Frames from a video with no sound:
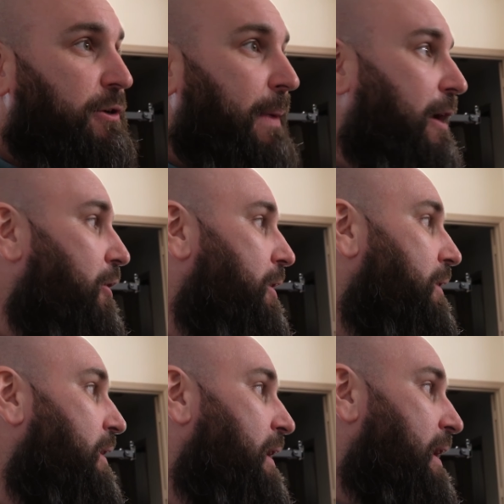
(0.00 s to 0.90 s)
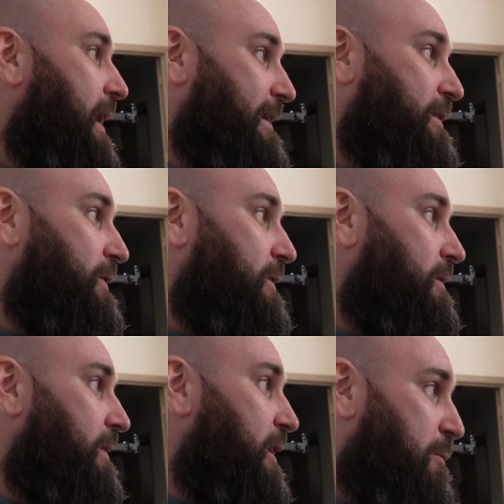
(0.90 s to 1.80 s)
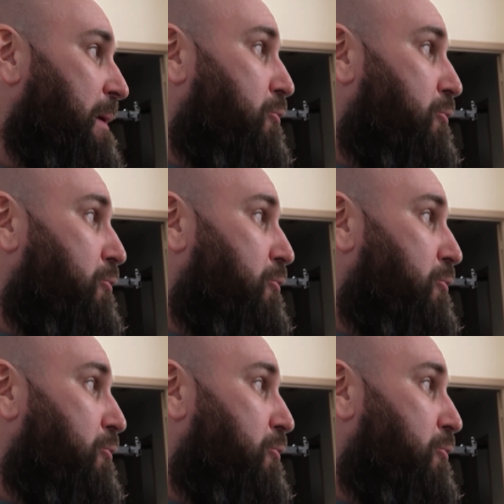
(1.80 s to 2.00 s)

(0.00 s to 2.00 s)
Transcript: it back on until it's been